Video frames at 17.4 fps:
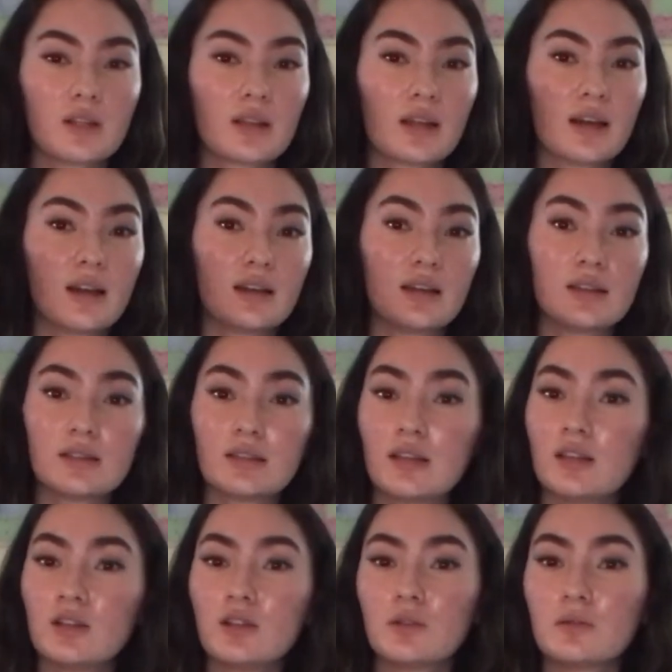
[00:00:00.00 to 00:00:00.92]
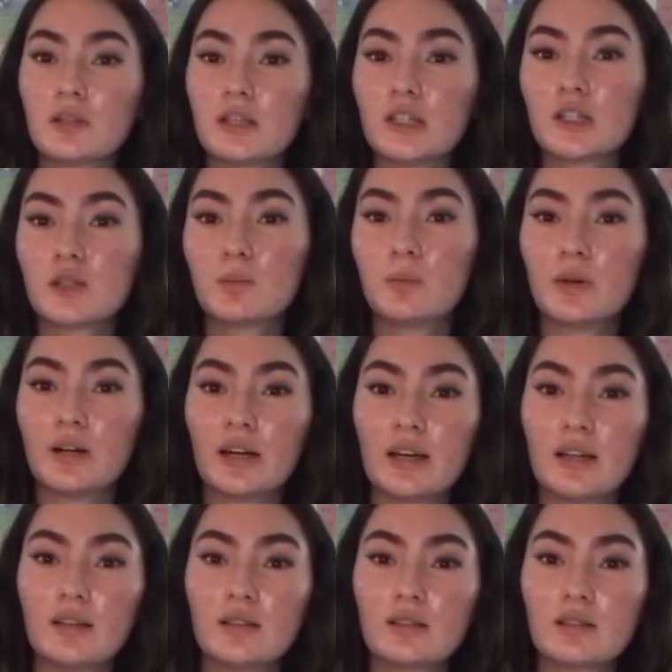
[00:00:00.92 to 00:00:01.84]
that is in your reach
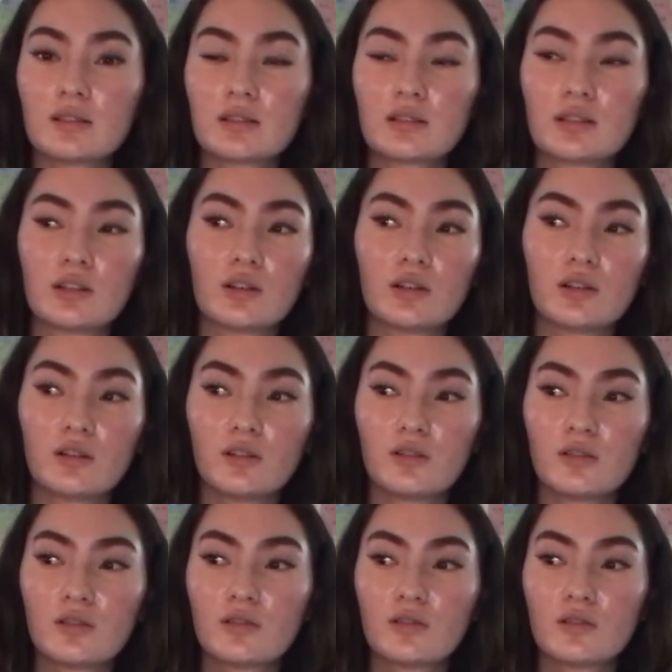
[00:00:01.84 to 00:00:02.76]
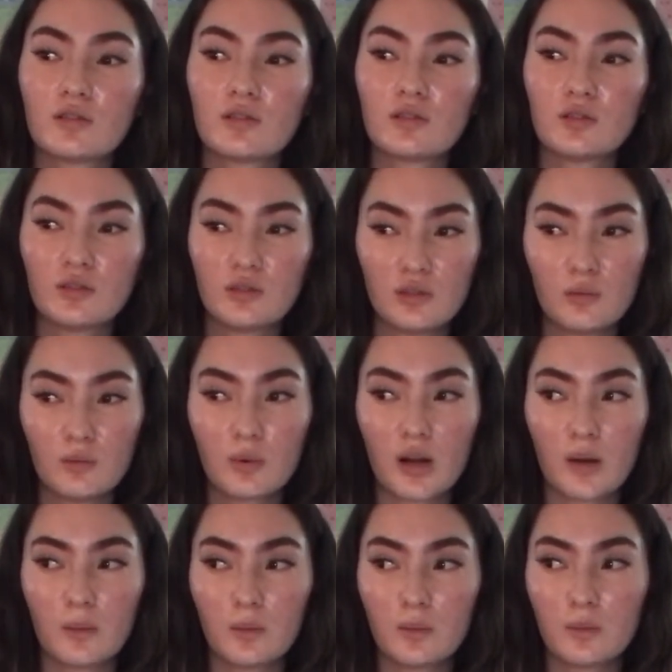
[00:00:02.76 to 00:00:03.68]
but still you
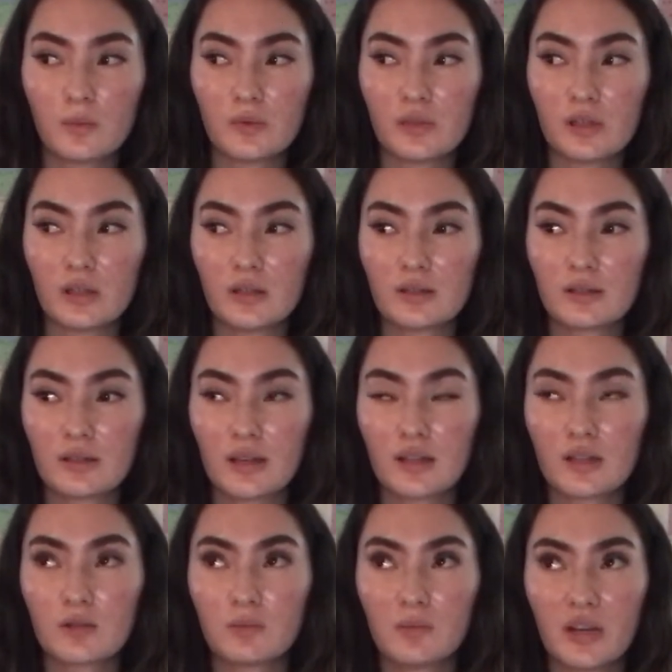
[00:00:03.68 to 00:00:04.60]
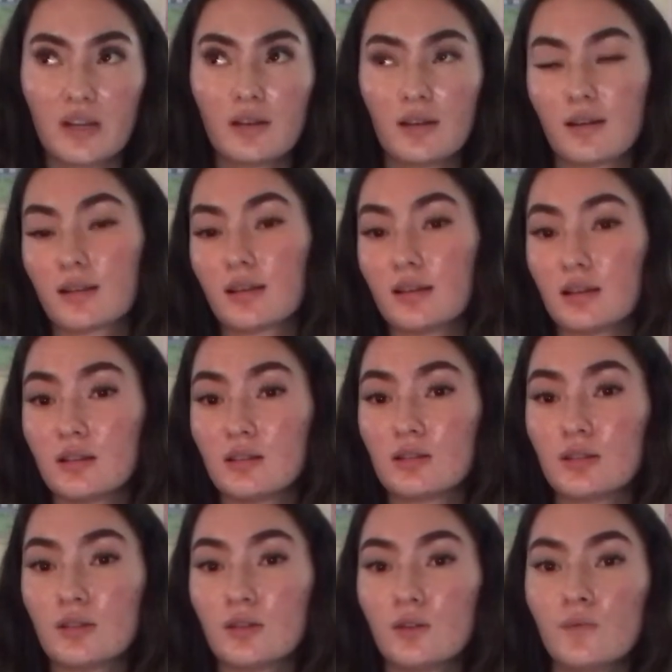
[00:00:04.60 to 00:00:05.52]
probably / might not get
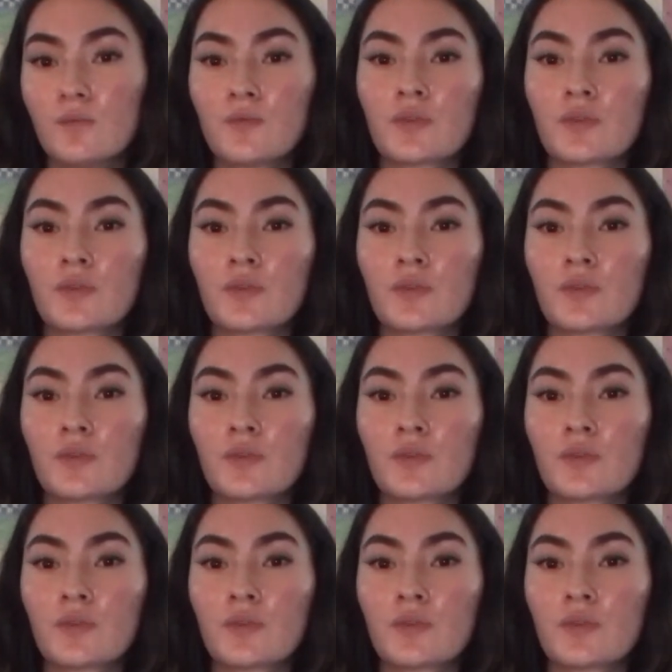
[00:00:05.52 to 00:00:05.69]
into.